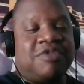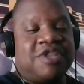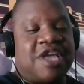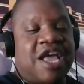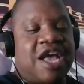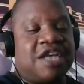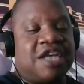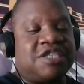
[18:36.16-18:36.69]

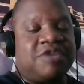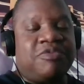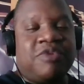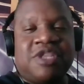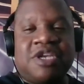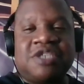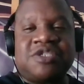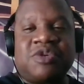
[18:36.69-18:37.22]
Actually,
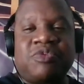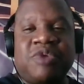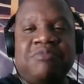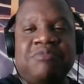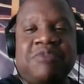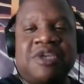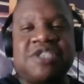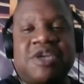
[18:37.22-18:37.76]
there's a
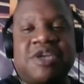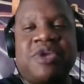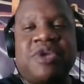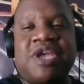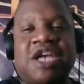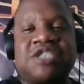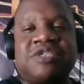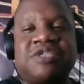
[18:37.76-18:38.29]
remix that we
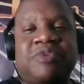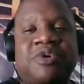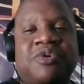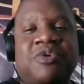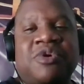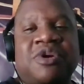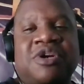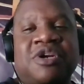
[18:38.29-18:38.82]
actually
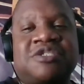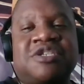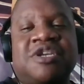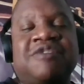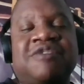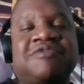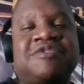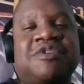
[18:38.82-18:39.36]
recorded
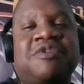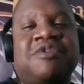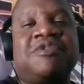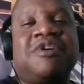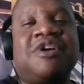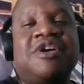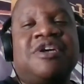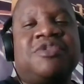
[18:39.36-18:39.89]
ourselves. So
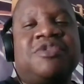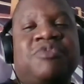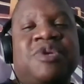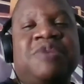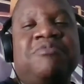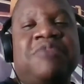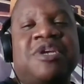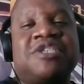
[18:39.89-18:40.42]
the
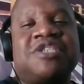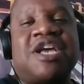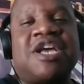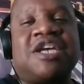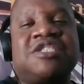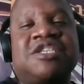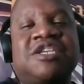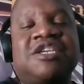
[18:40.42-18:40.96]
remix
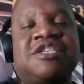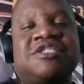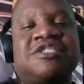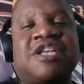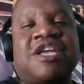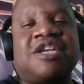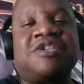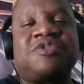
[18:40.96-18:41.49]
actually is
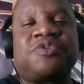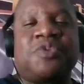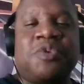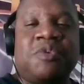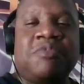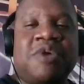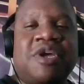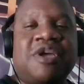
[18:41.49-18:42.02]
like
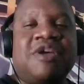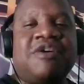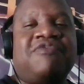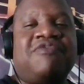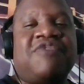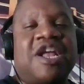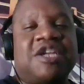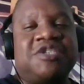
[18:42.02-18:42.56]
Troop,
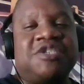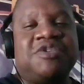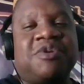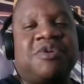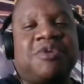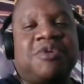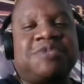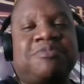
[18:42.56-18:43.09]
Fat Joe, and
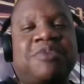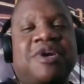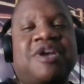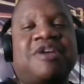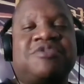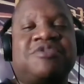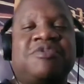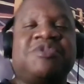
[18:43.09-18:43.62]
Chris
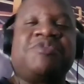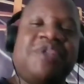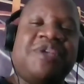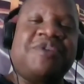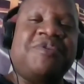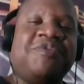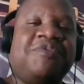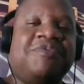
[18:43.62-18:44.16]
Brown. So it's really
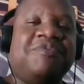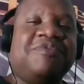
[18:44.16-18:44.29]
cool.